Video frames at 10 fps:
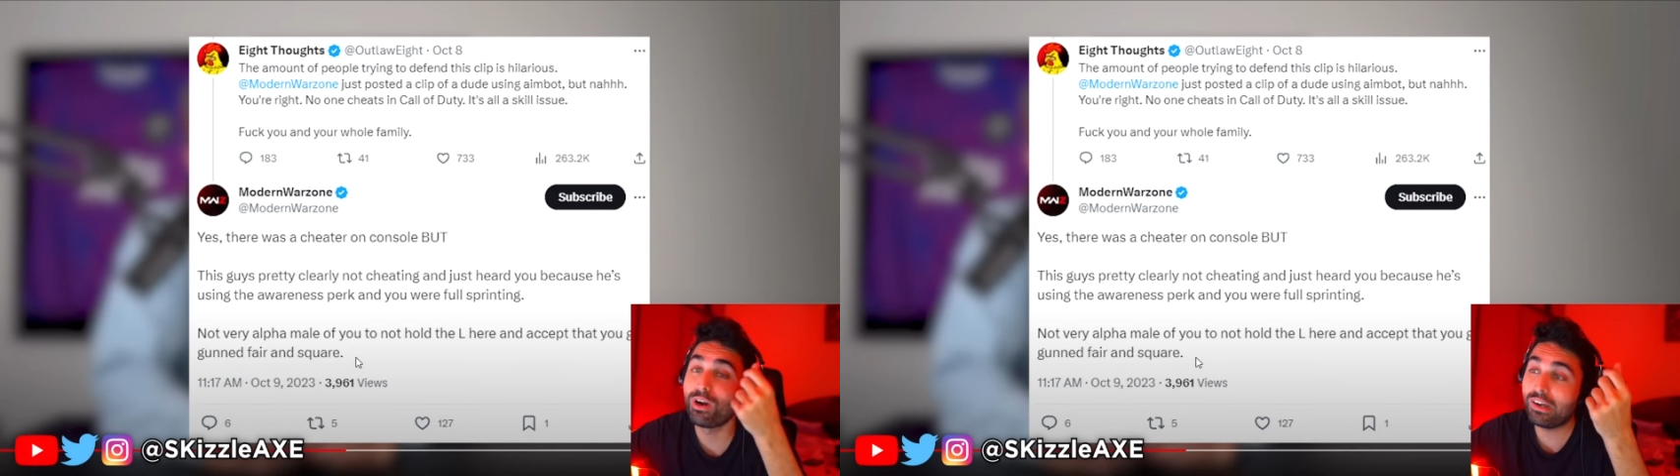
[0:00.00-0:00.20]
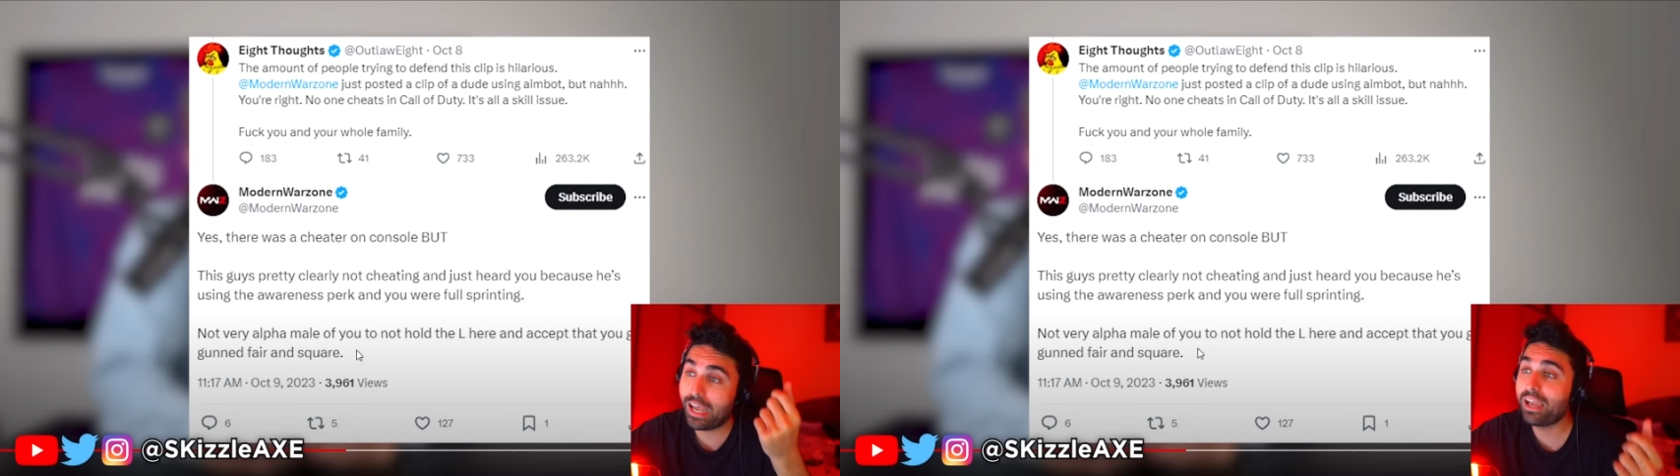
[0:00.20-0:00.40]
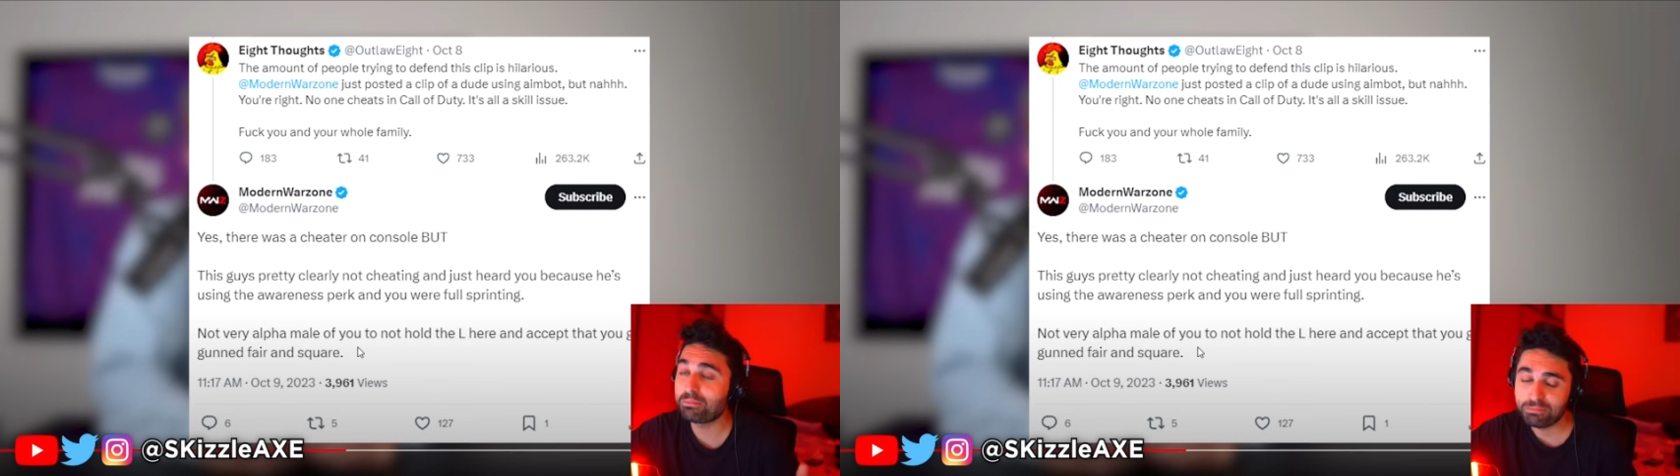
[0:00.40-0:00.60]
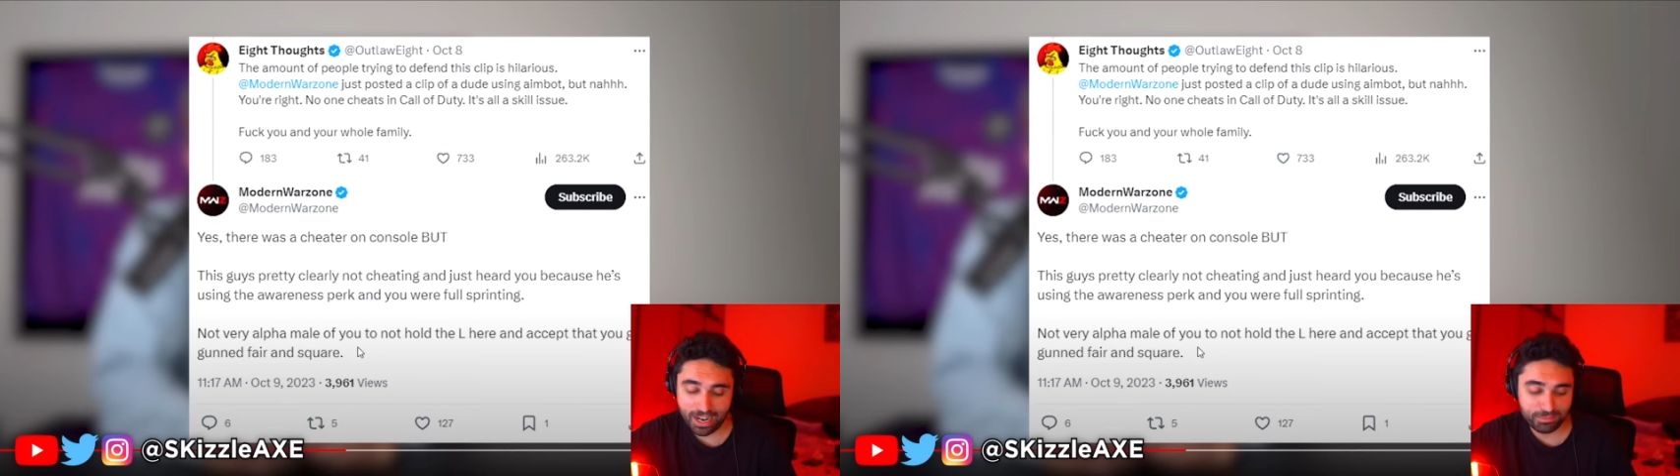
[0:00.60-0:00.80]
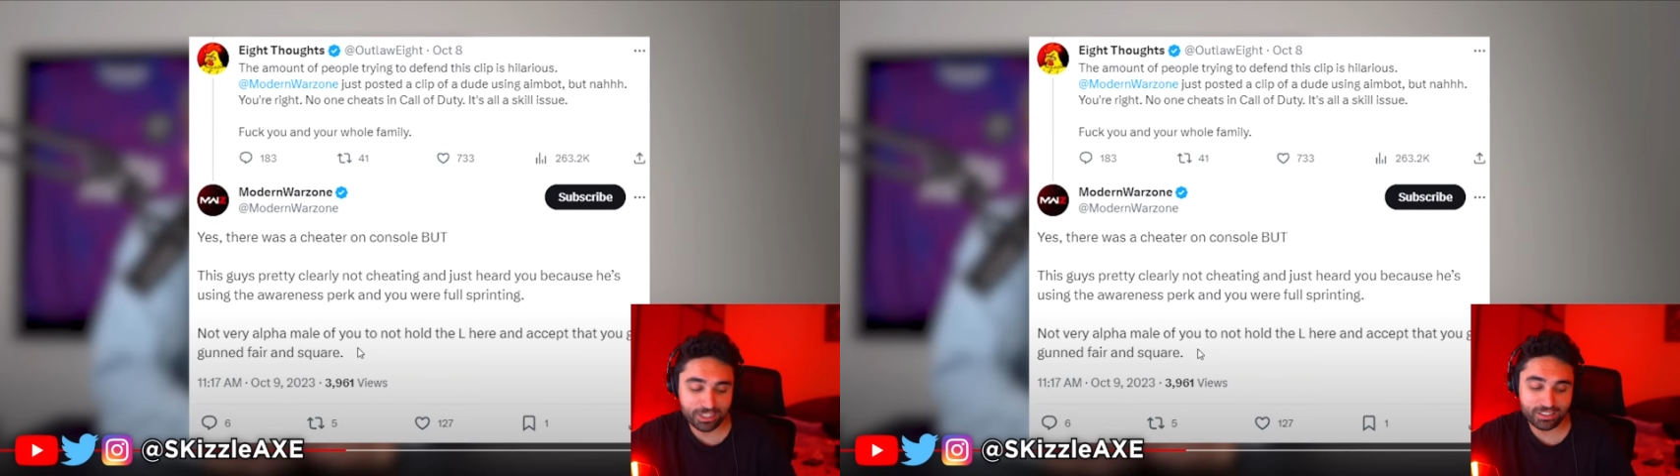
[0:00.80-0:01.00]
Okay,
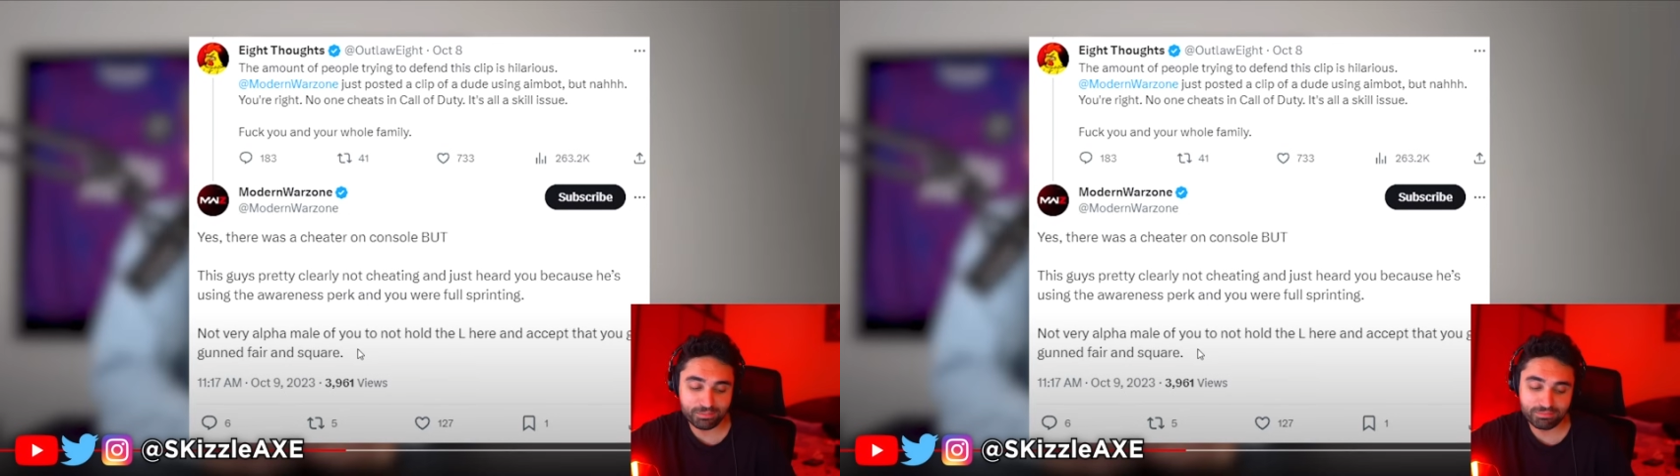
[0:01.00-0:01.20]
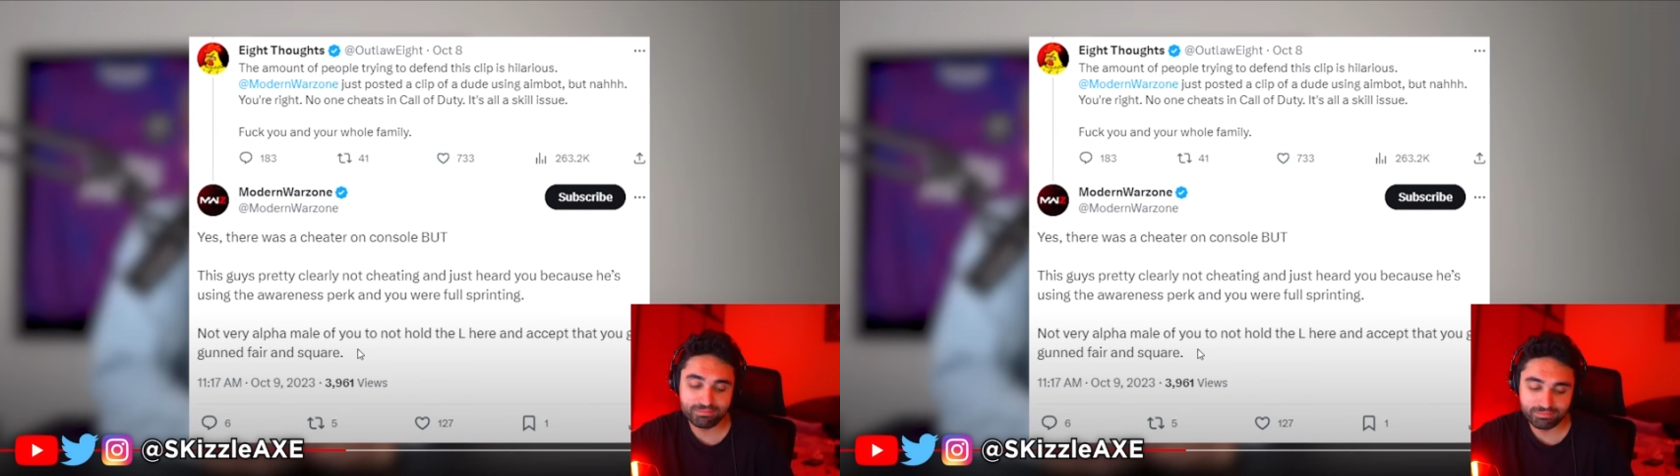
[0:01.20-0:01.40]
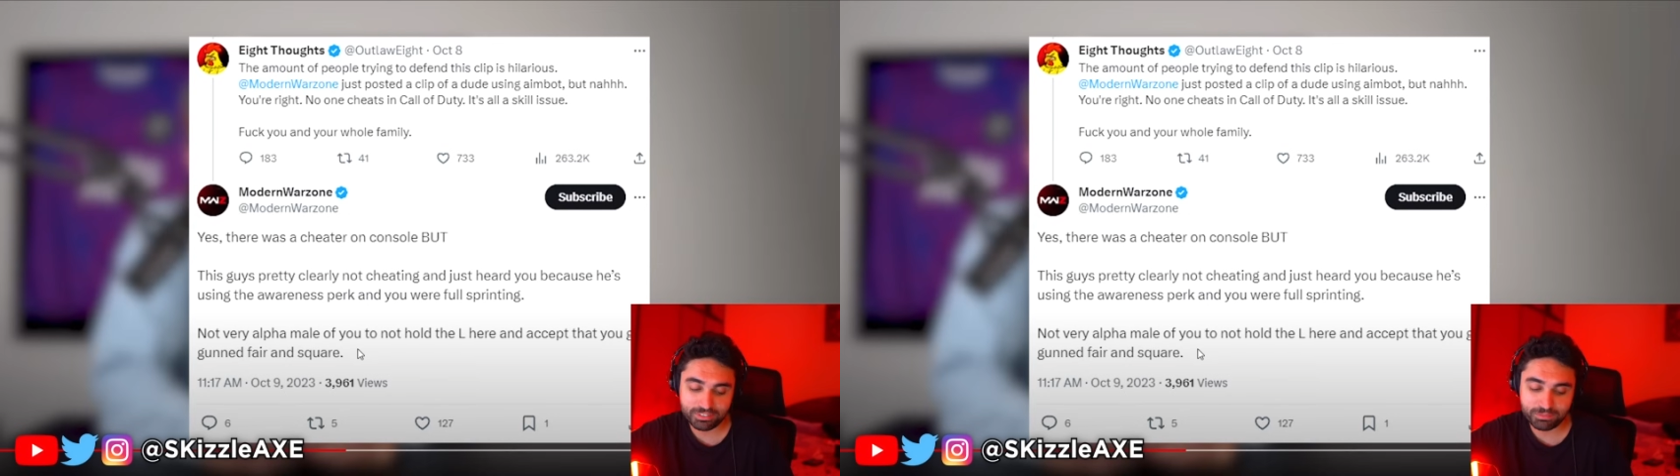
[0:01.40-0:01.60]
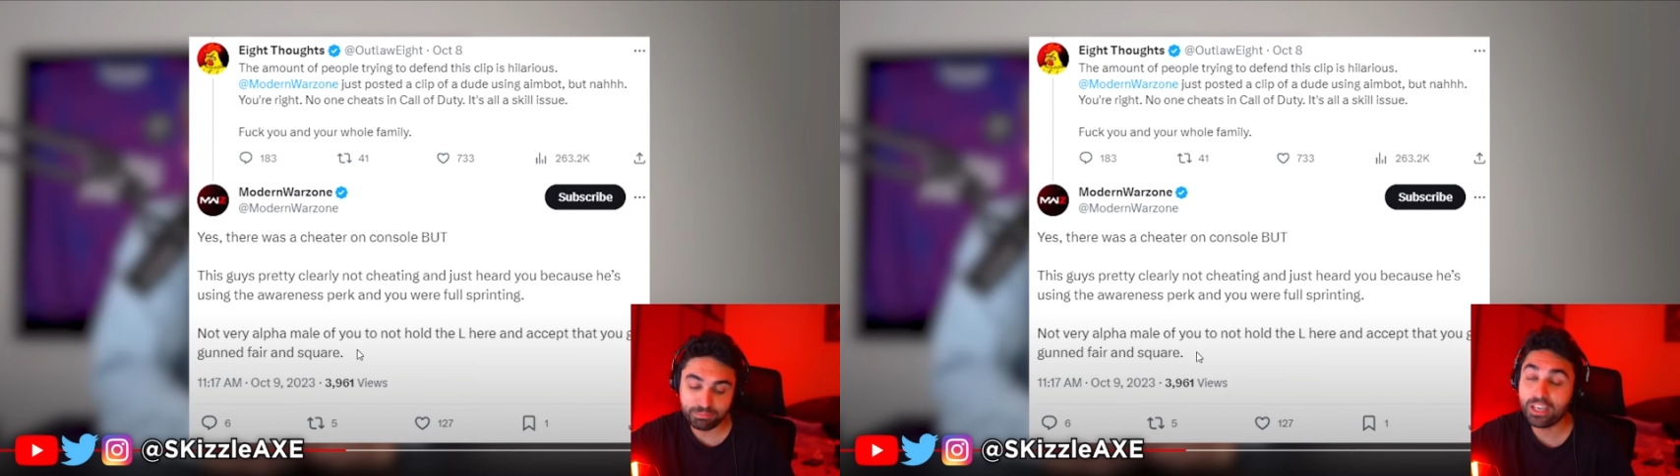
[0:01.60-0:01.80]
I mean,